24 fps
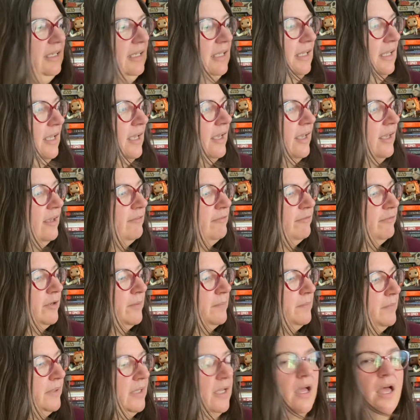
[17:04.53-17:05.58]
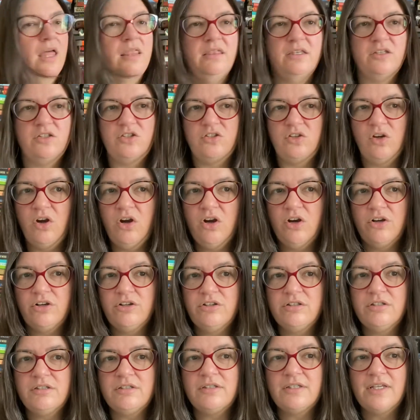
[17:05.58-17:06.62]
uh, from Beyond the
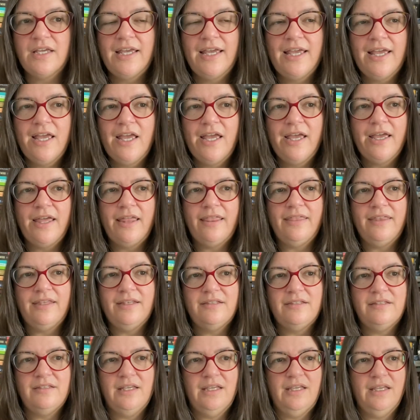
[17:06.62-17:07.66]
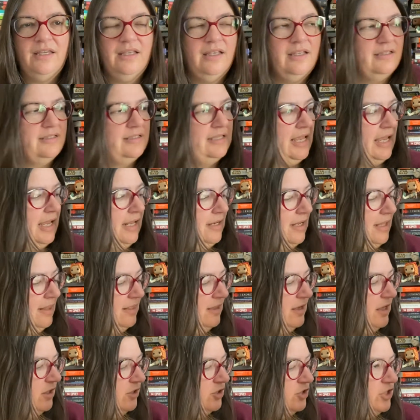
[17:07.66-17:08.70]
Stars. This is an
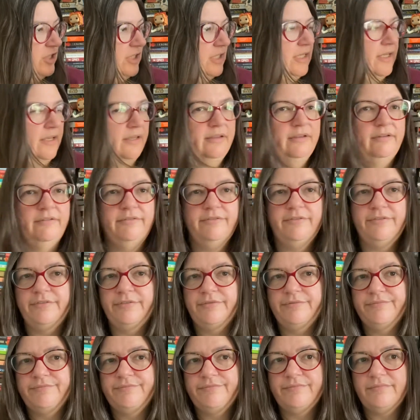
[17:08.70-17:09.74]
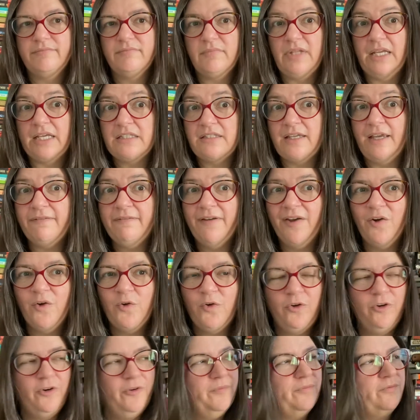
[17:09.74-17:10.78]
anthology of like sci-fi
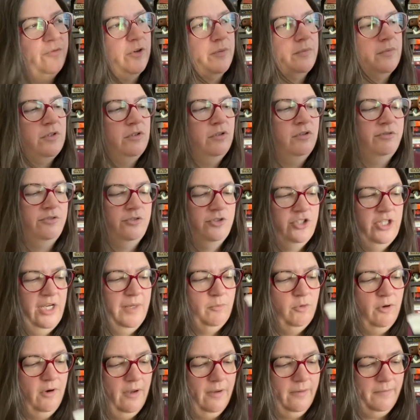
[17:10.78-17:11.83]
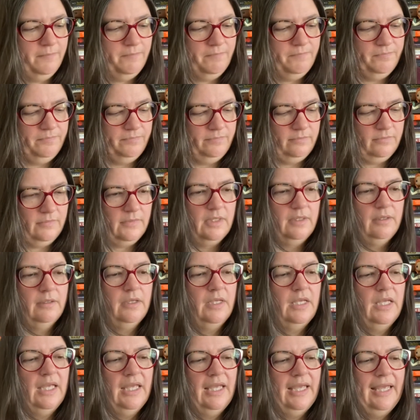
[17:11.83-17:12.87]
horror from Silver Shamrock.
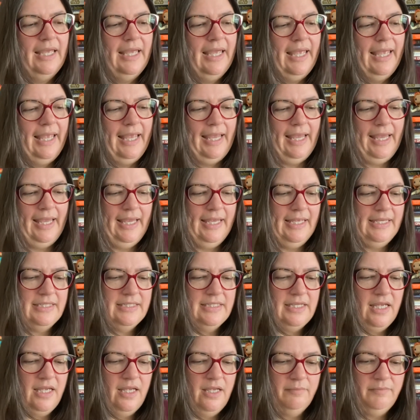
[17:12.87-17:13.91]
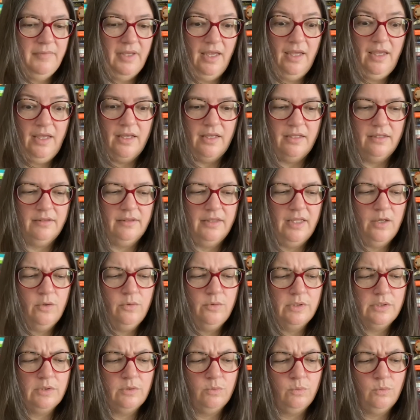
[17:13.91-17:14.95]
And um, yeah, there
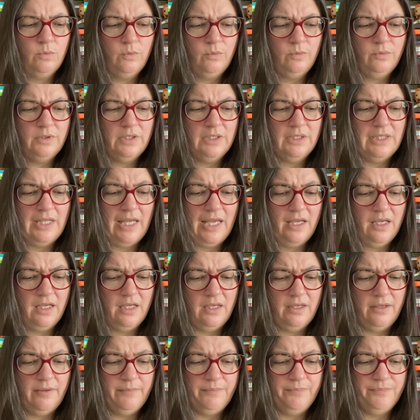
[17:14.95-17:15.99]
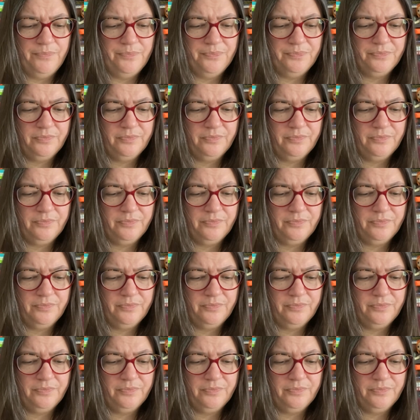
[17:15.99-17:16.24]
was the um,